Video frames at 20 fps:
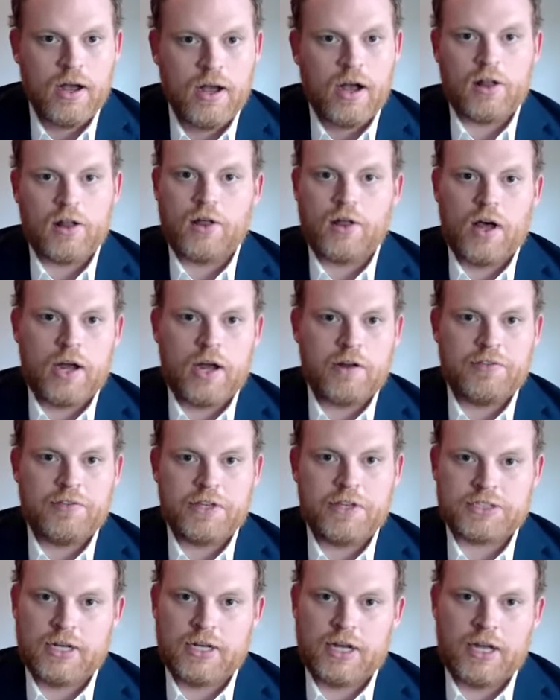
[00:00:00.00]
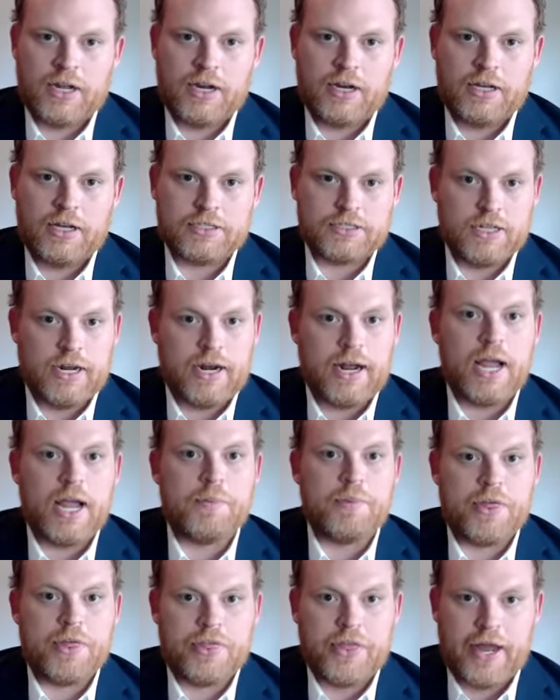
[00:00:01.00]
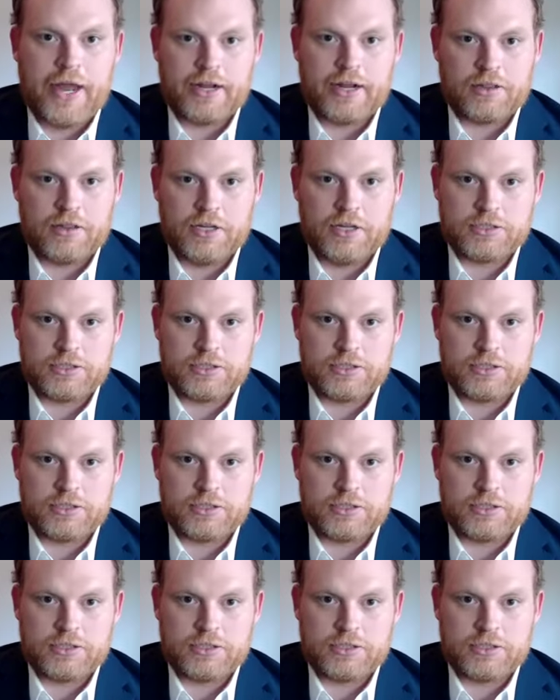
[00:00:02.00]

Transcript: a lot of this is done hypothetically.